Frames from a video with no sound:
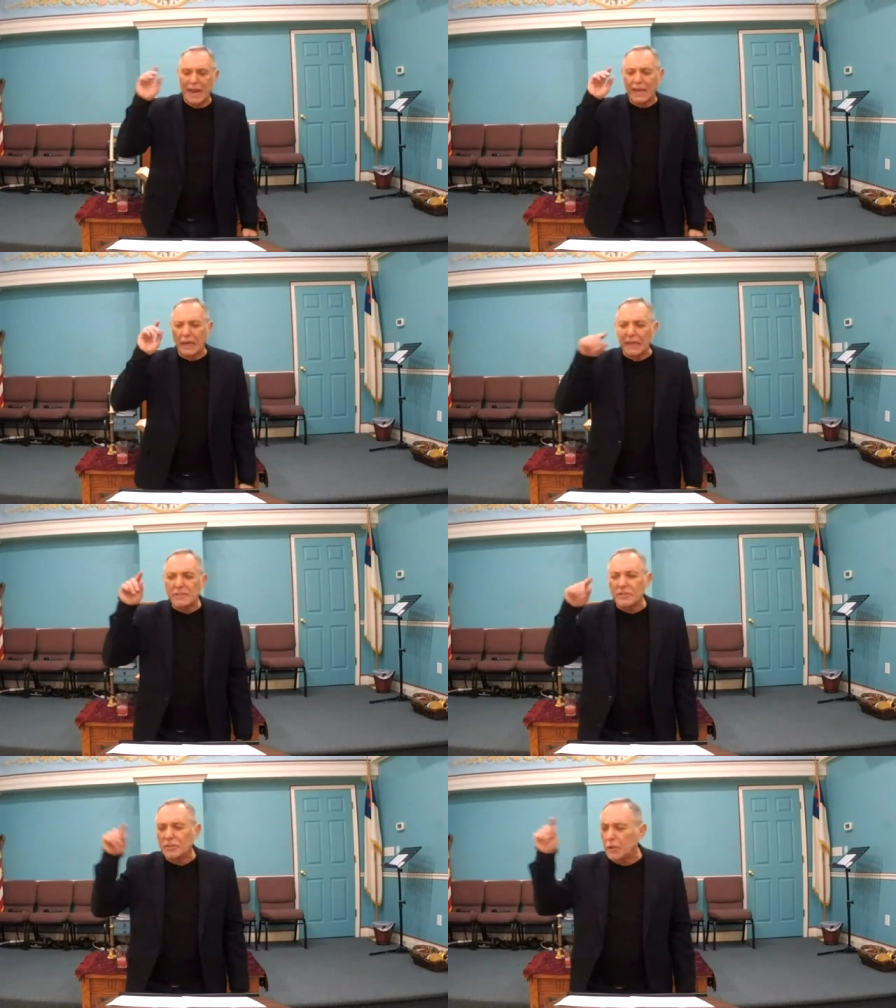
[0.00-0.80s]
we got to
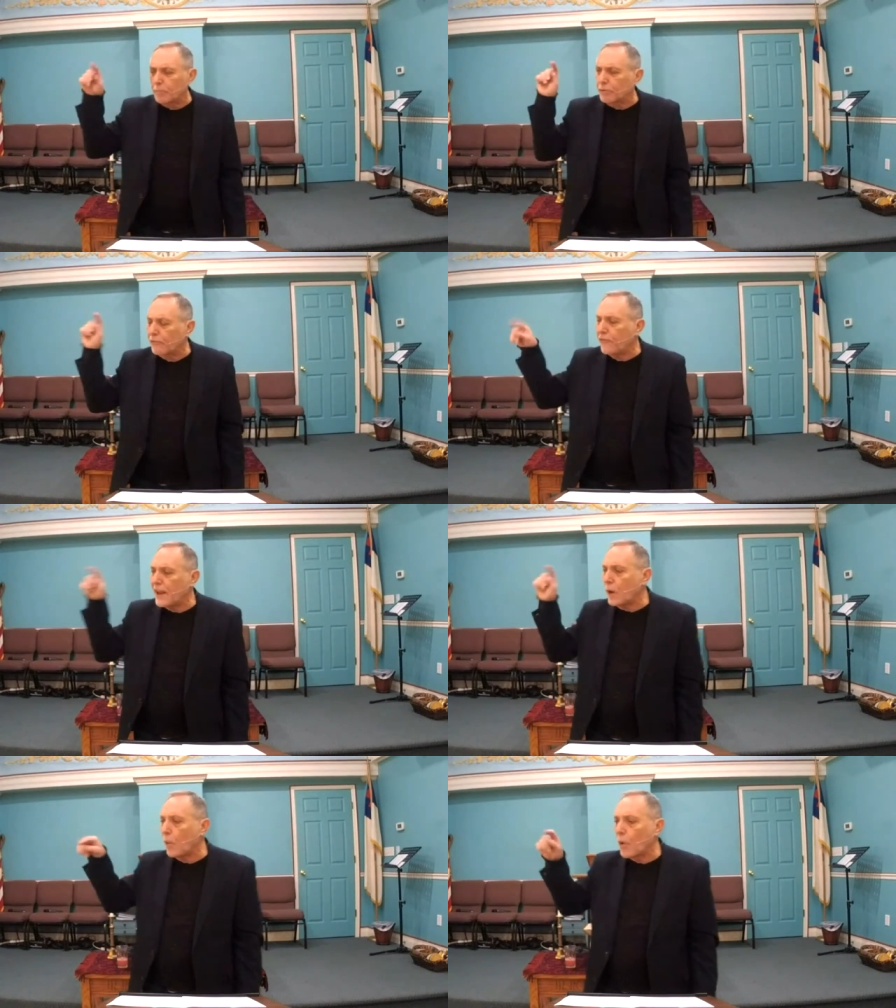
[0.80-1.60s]
listen to the
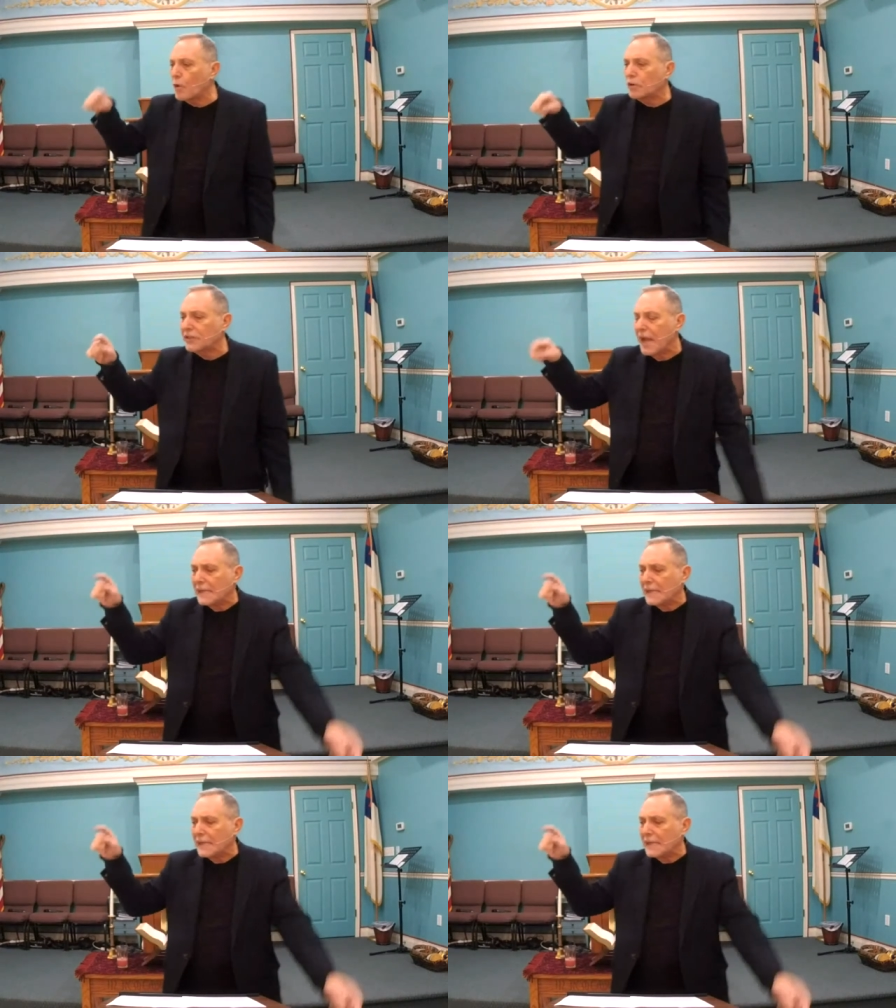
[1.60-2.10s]
prophetic words